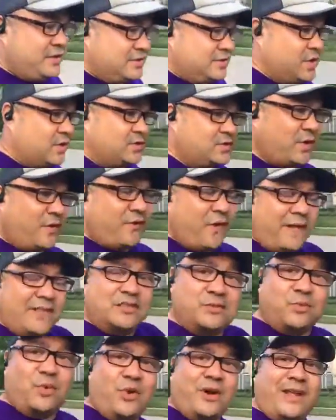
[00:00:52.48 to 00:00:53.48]
So, so far
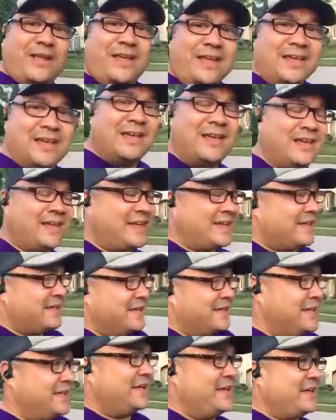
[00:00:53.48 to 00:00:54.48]
this morning,
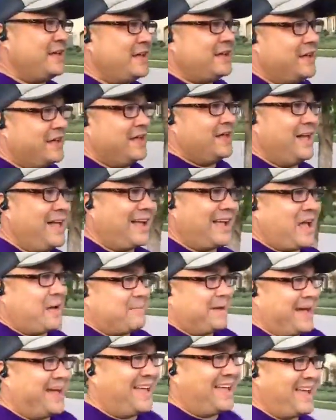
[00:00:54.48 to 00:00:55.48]
I
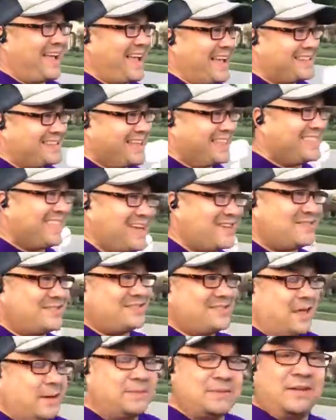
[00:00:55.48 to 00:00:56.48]
got my I got
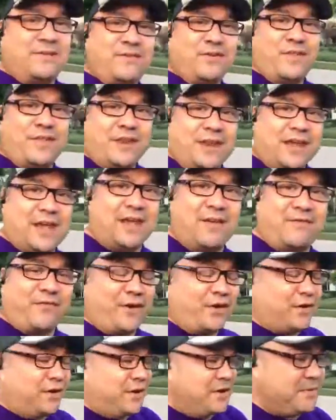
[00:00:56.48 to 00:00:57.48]
10,000 steps in for the day
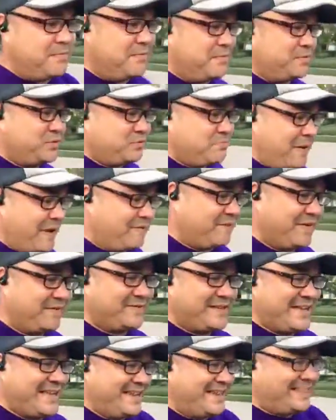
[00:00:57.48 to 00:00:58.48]
for my
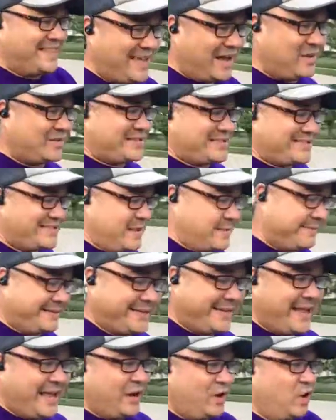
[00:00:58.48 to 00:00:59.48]
15,000
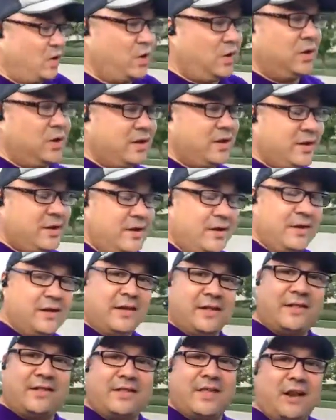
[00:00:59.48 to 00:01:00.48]
steps a day goal
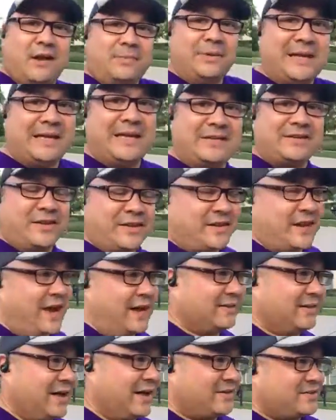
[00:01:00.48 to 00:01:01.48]
that'll be easily
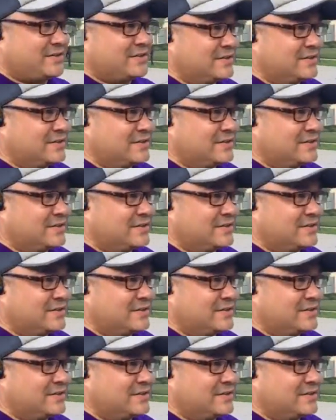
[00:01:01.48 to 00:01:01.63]
knocked out.